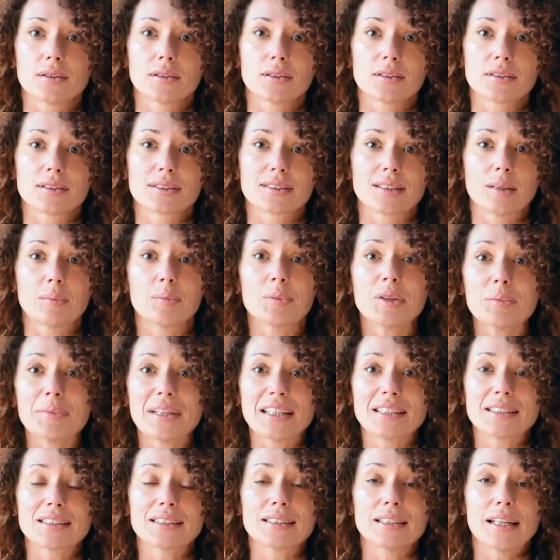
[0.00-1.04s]

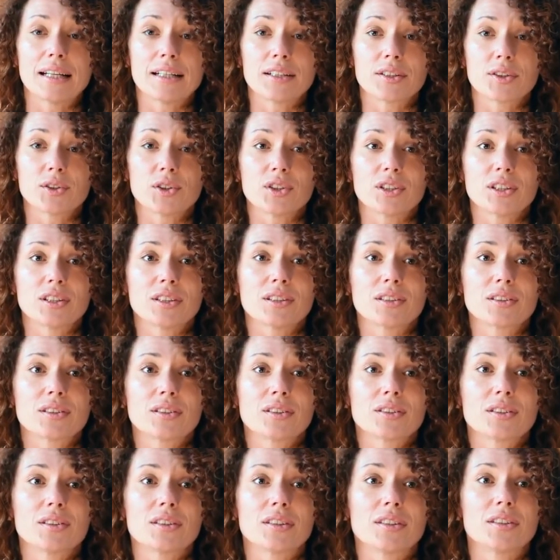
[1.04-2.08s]
sublimates the energy and it
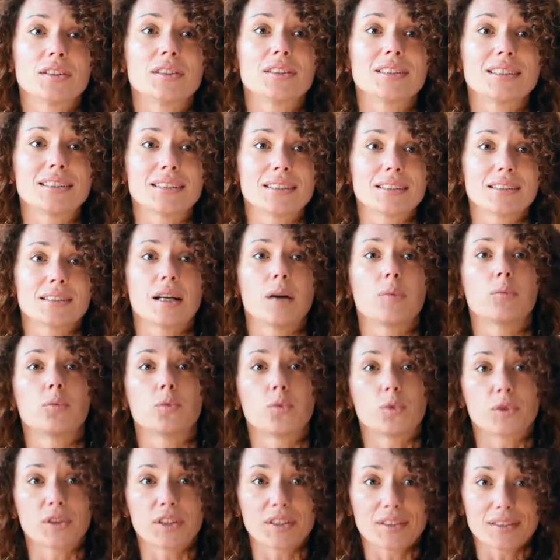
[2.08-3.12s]
turns it
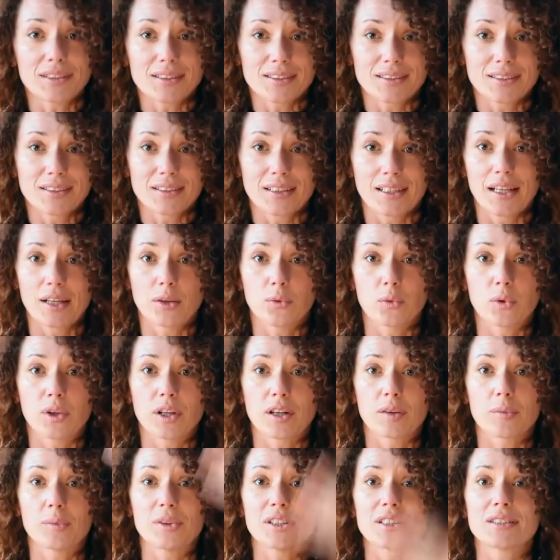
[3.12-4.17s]
upward, and we
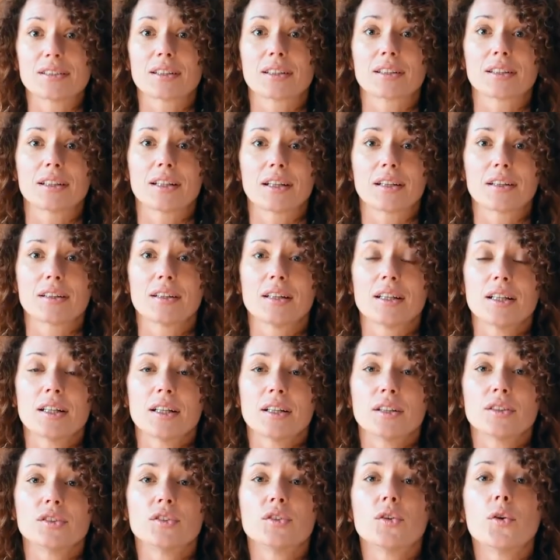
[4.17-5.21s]
are basically
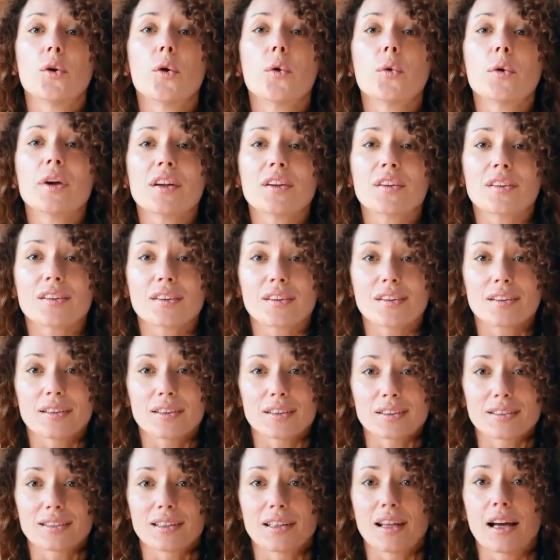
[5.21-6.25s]
drawing
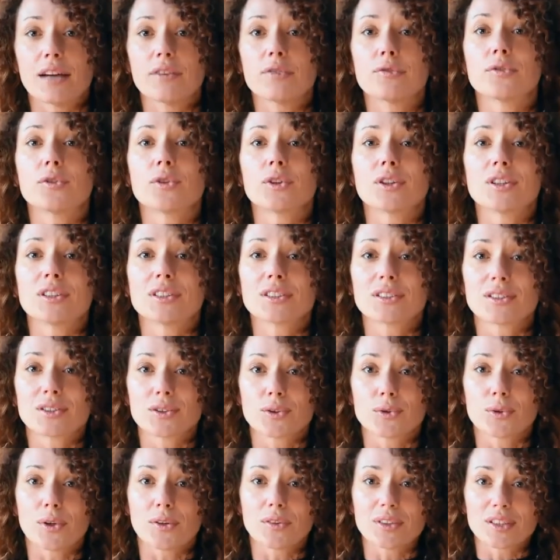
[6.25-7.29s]
this life force
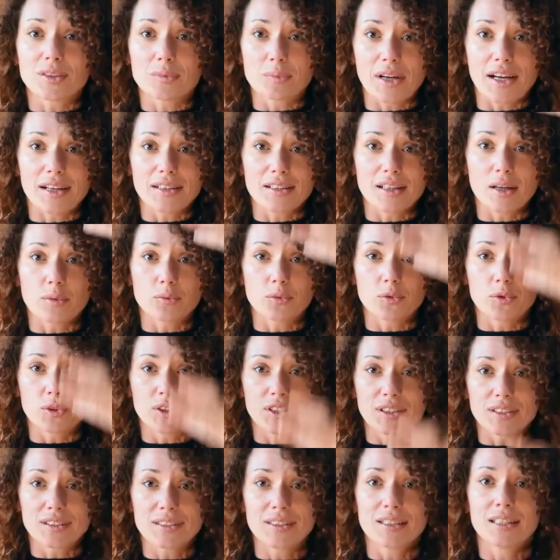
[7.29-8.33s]
through our spine
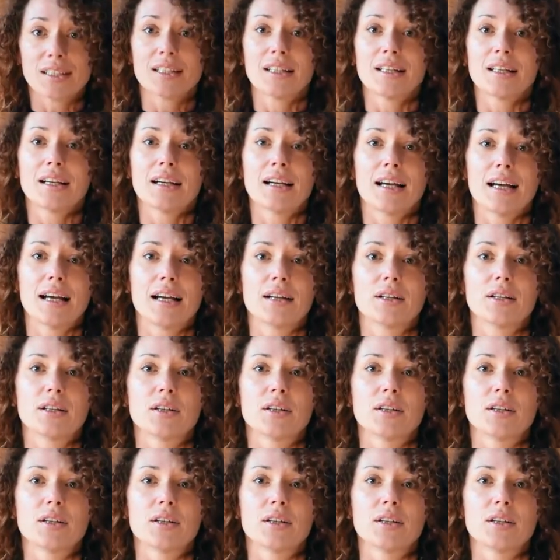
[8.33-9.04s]
upward. And